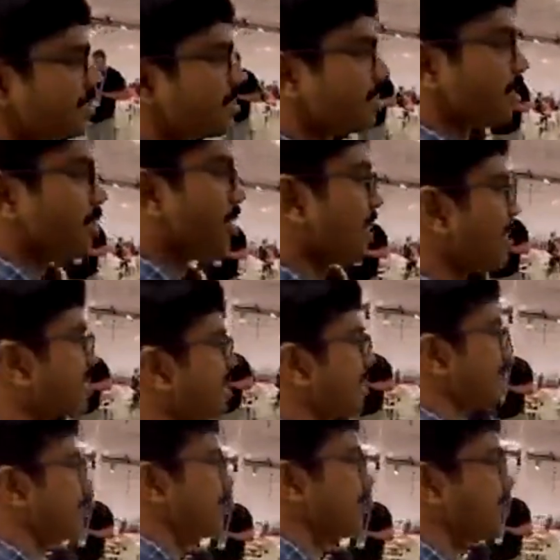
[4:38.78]
so let's
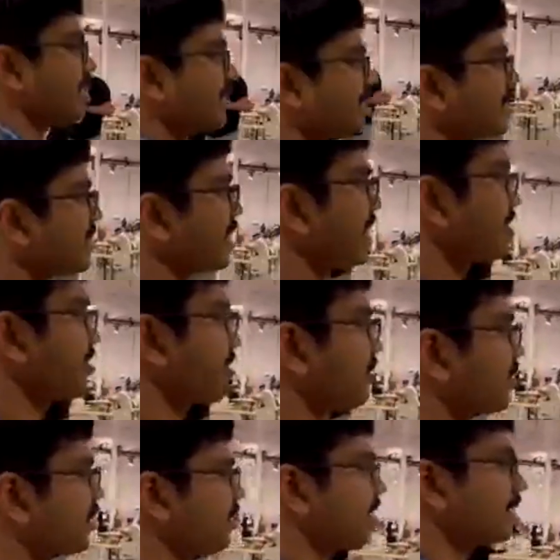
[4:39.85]
come over to this section.
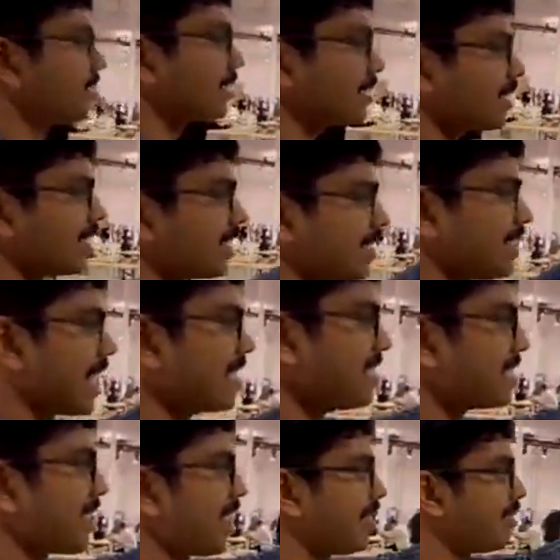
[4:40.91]
That
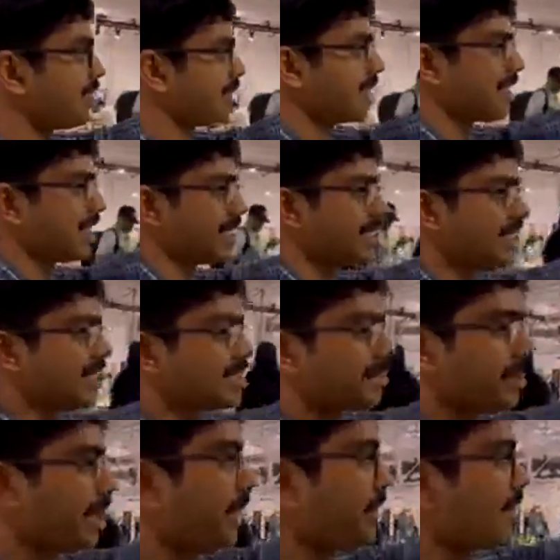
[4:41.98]
side over there is
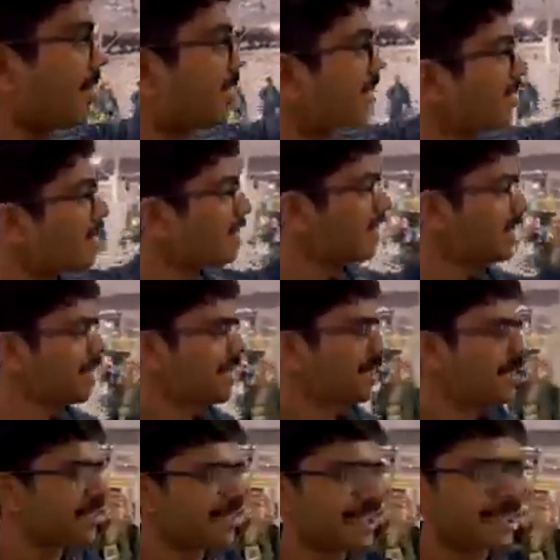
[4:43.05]
where
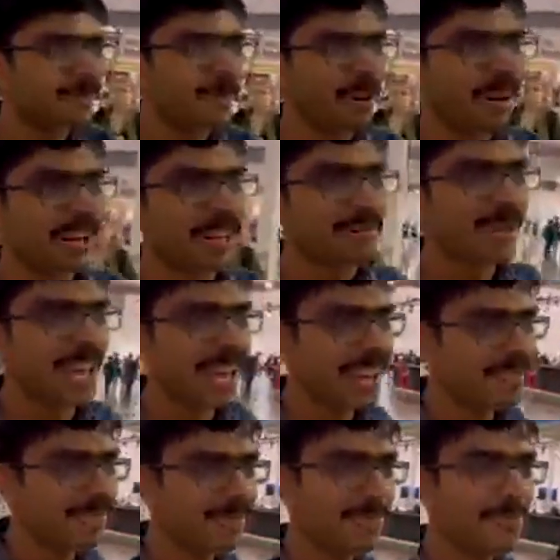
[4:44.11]
in the morning we had,
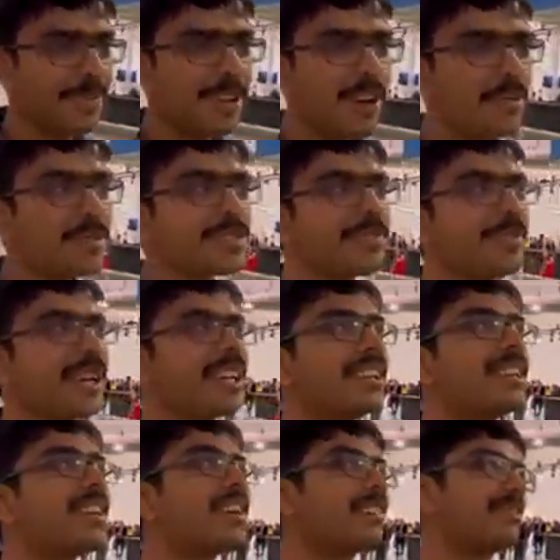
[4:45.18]
we almost
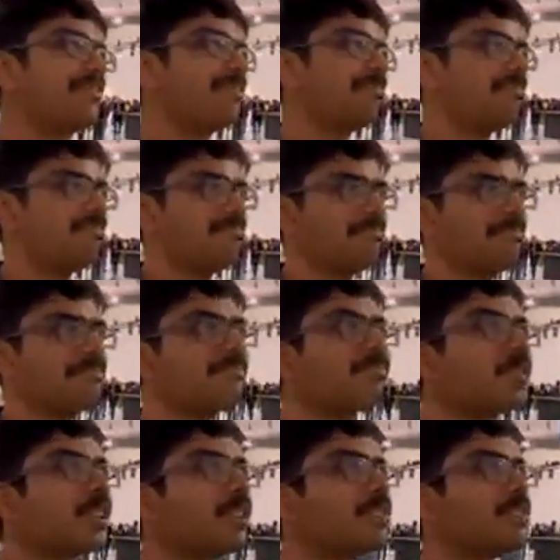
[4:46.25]
waited
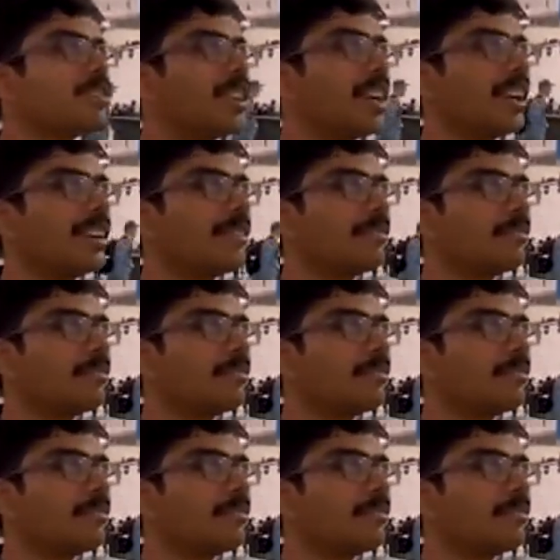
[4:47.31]
close to like